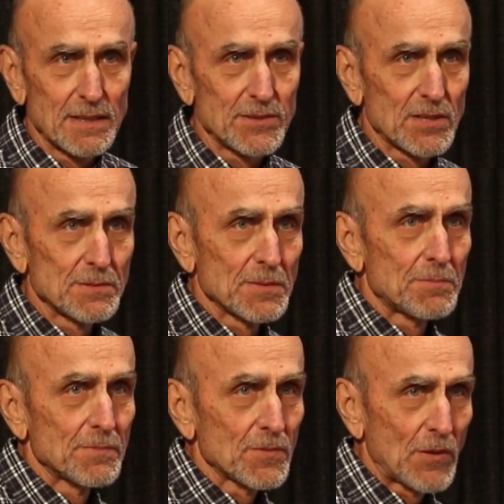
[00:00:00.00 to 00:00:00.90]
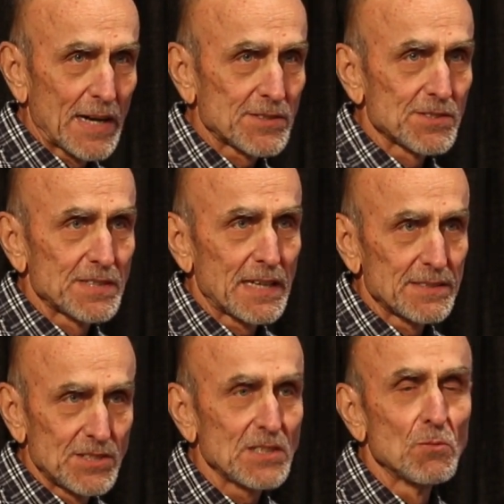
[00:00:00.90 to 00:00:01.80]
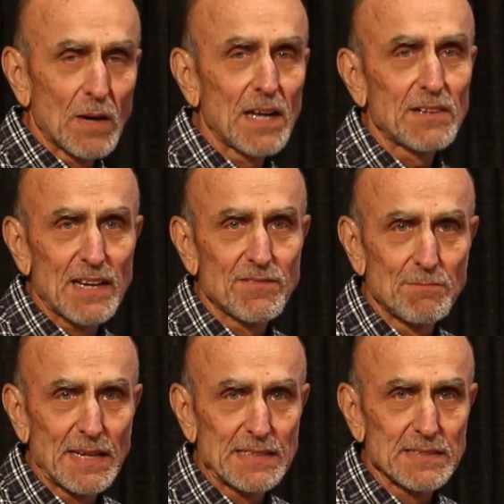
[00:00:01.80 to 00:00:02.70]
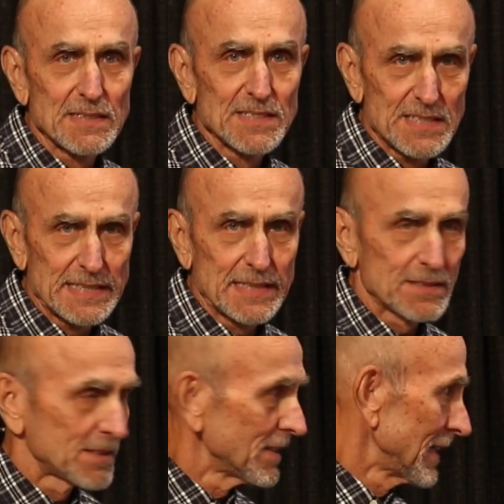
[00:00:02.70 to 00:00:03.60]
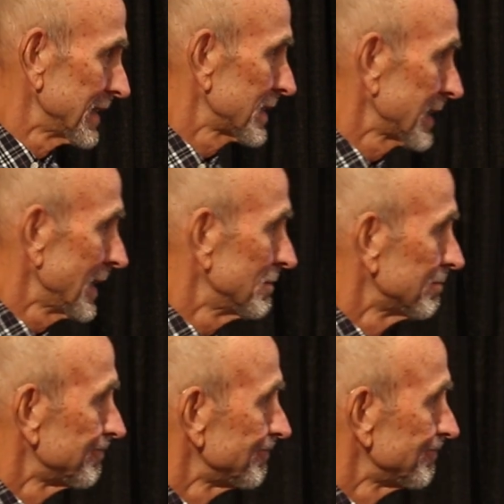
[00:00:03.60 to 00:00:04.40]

In terms of ranchers saying, gee, wildlife makes sense in the landscape.